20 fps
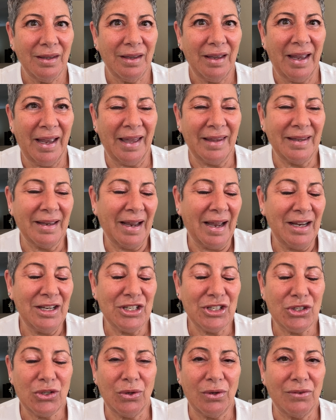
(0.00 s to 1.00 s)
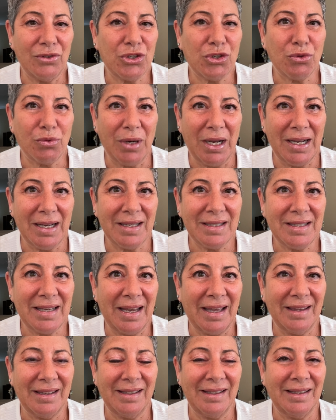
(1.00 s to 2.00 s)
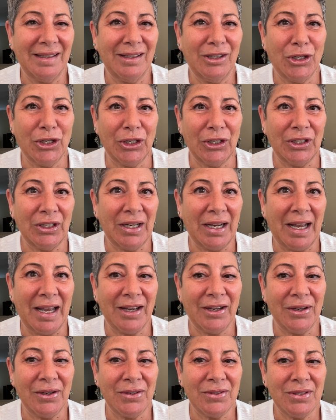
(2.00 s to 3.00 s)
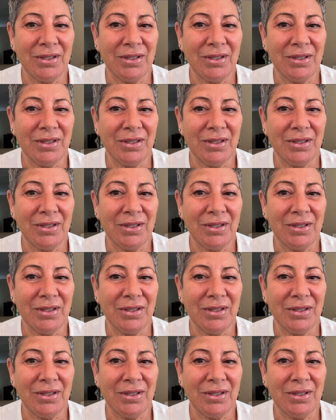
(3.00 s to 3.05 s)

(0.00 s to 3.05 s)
And the guy just sort of shrugs and the curtain guy goes,